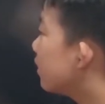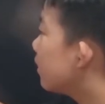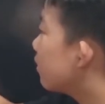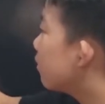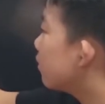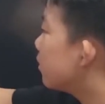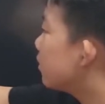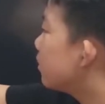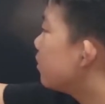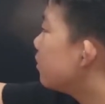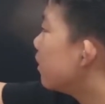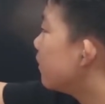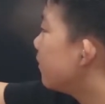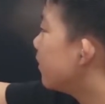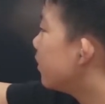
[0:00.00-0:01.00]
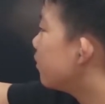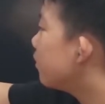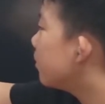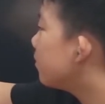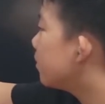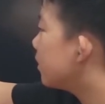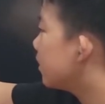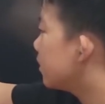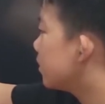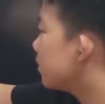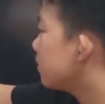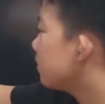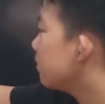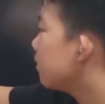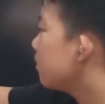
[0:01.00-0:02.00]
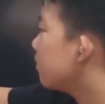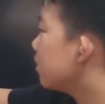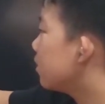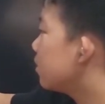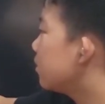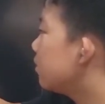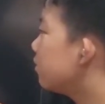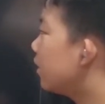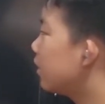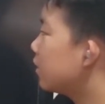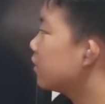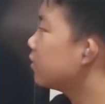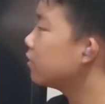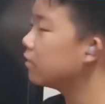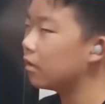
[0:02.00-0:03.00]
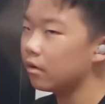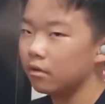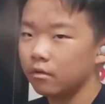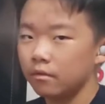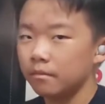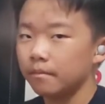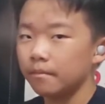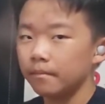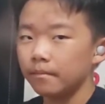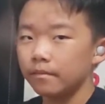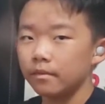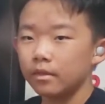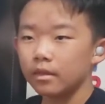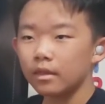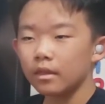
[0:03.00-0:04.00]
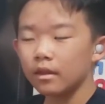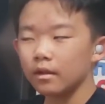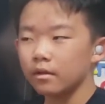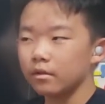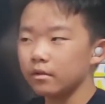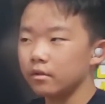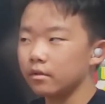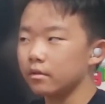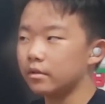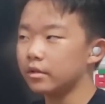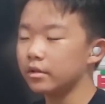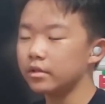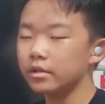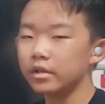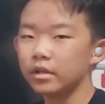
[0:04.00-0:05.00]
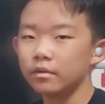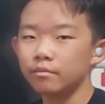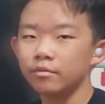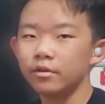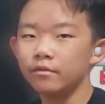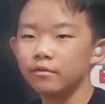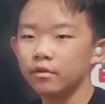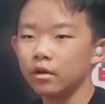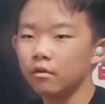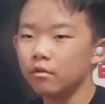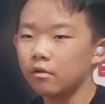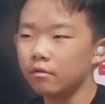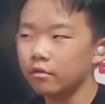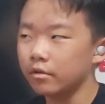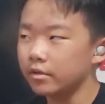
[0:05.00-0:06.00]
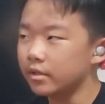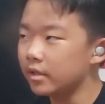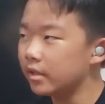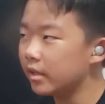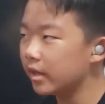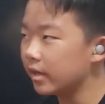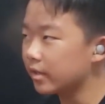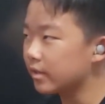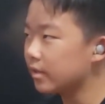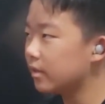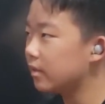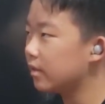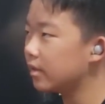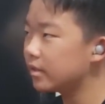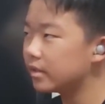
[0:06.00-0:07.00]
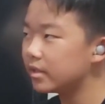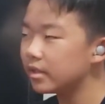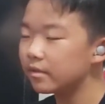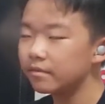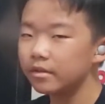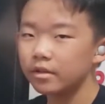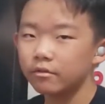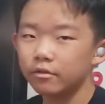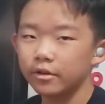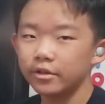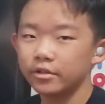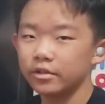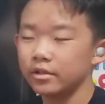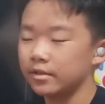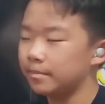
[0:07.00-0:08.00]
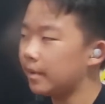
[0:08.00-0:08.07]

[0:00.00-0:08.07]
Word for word: equals two F E three plus plus two H two O. Just to get a preview on what we'll see next, let's see if the equation is